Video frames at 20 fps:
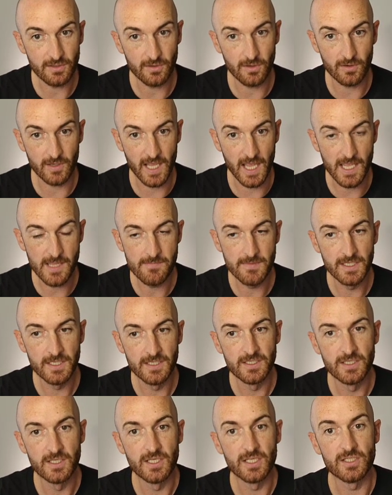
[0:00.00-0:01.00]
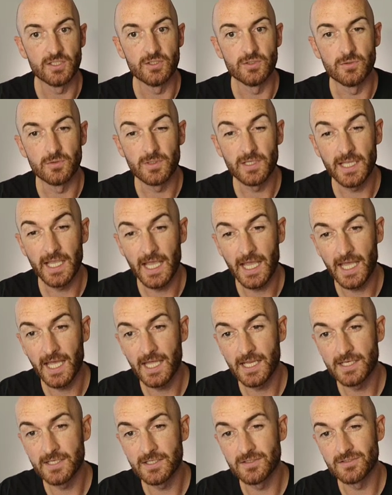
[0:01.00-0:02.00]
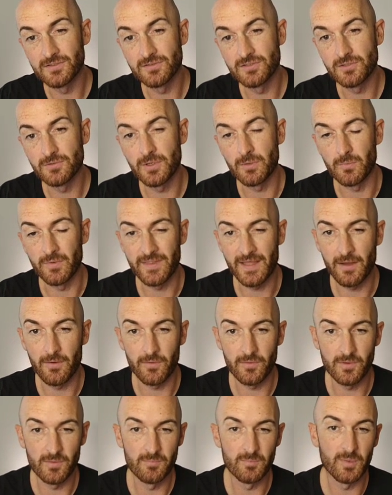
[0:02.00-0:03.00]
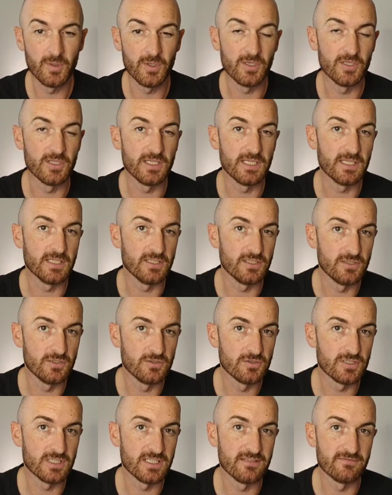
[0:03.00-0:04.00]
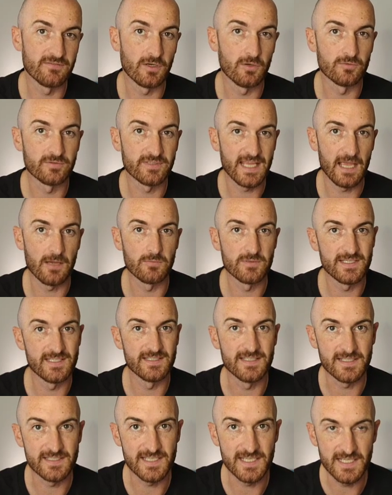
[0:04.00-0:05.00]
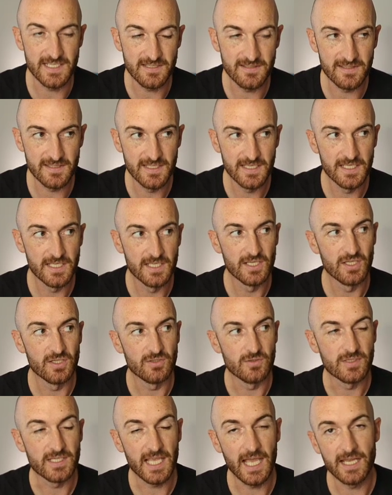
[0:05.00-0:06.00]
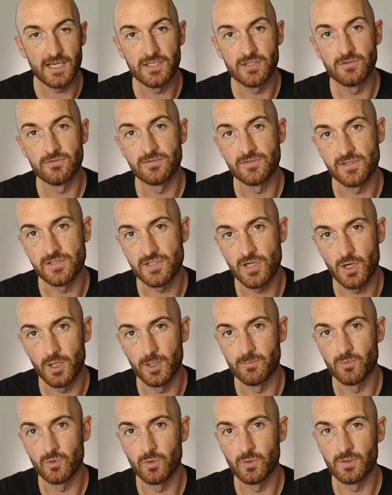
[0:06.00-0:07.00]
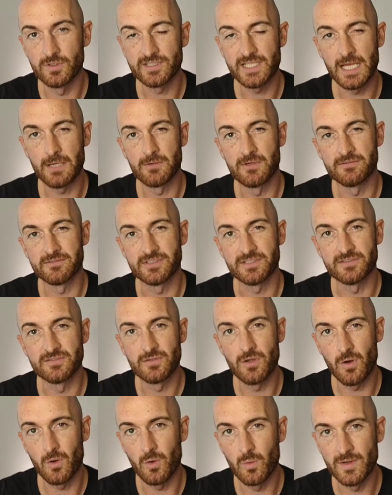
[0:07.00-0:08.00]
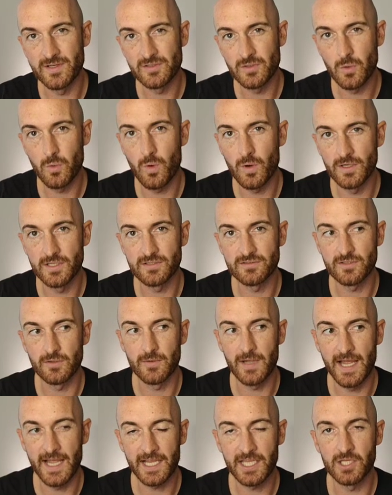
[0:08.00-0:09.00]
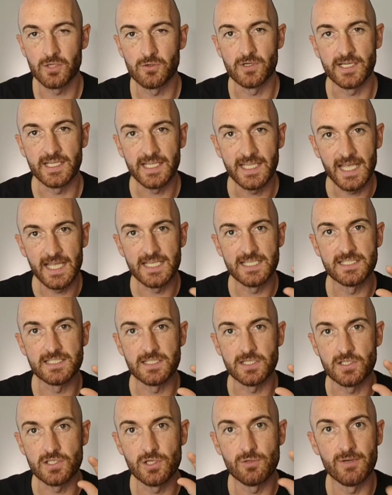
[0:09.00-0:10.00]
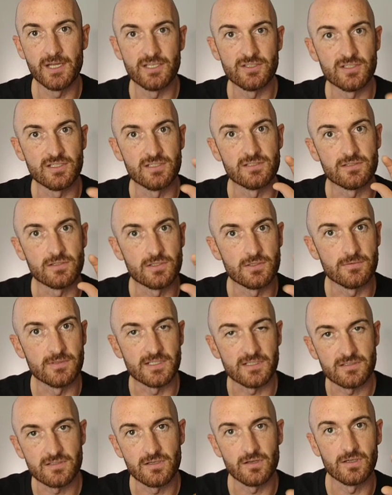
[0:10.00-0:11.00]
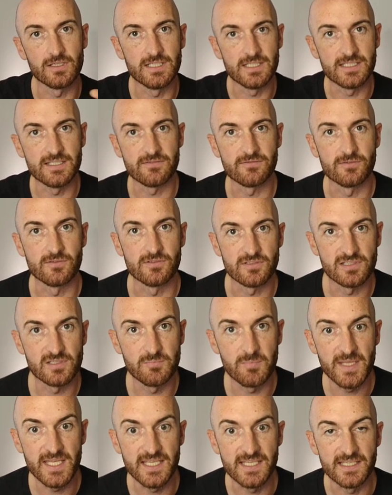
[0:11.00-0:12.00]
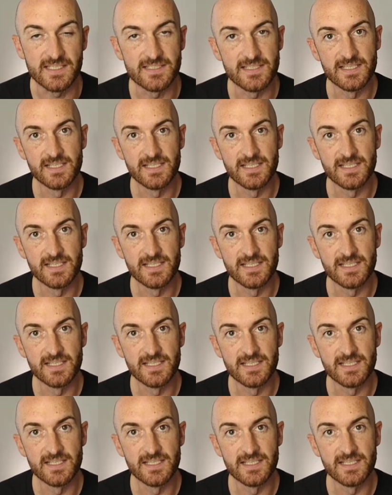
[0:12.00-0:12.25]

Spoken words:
Okay, you can do it without them, but it usually involves counting the teeth. You can use the time rulers, however, it's not always quite so accurate in case the two engines are doing a slightly different speed.